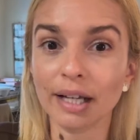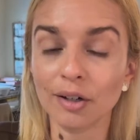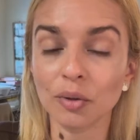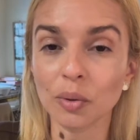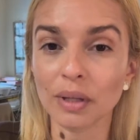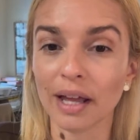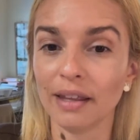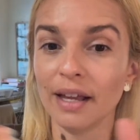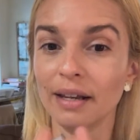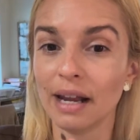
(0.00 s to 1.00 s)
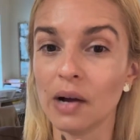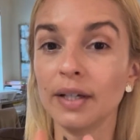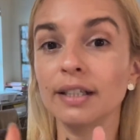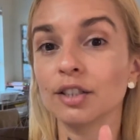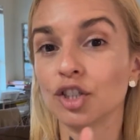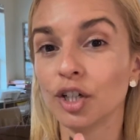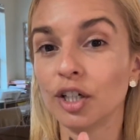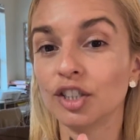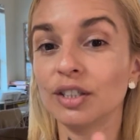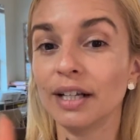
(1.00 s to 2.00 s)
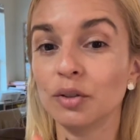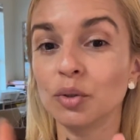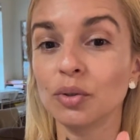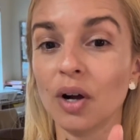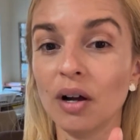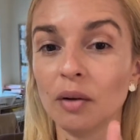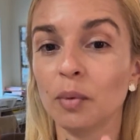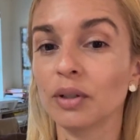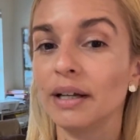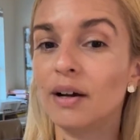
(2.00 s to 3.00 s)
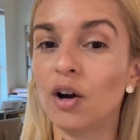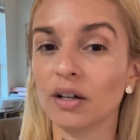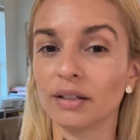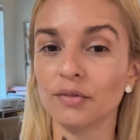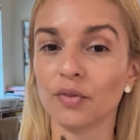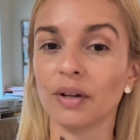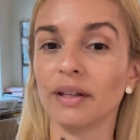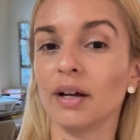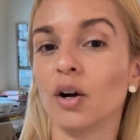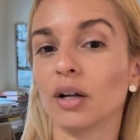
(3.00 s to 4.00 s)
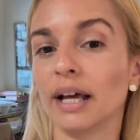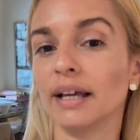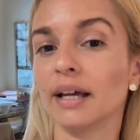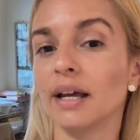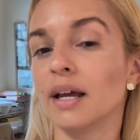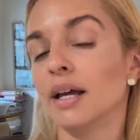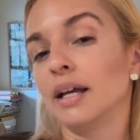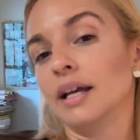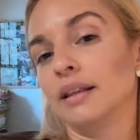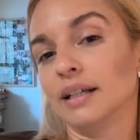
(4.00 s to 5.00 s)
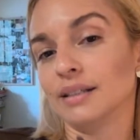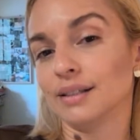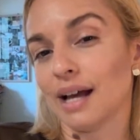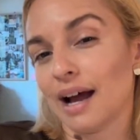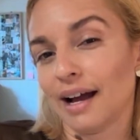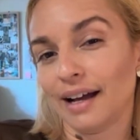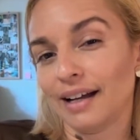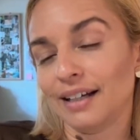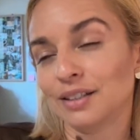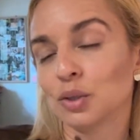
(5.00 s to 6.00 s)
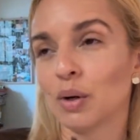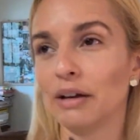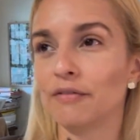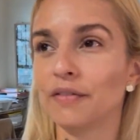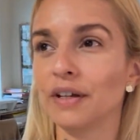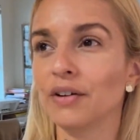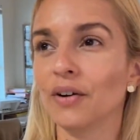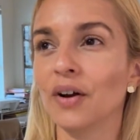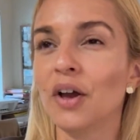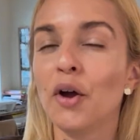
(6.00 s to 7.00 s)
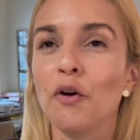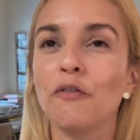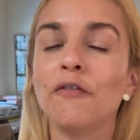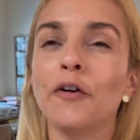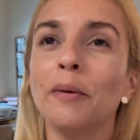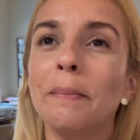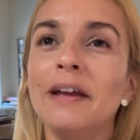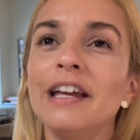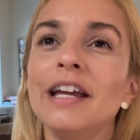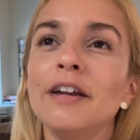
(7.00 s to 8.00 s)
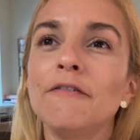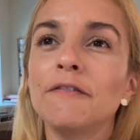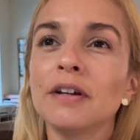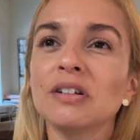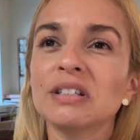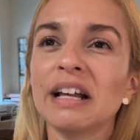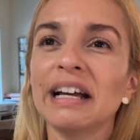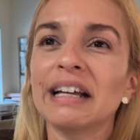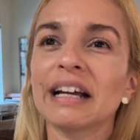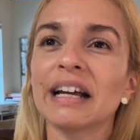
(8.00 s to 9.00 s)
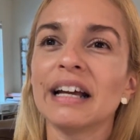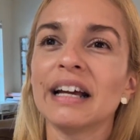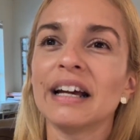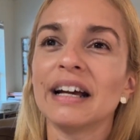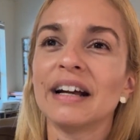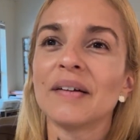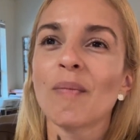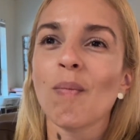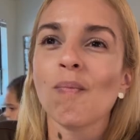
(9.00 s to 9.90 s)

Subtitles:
Here they don't do that, and now in the church they do hug, but they hug different. They hug like in the side, so I feel, for me it feels like,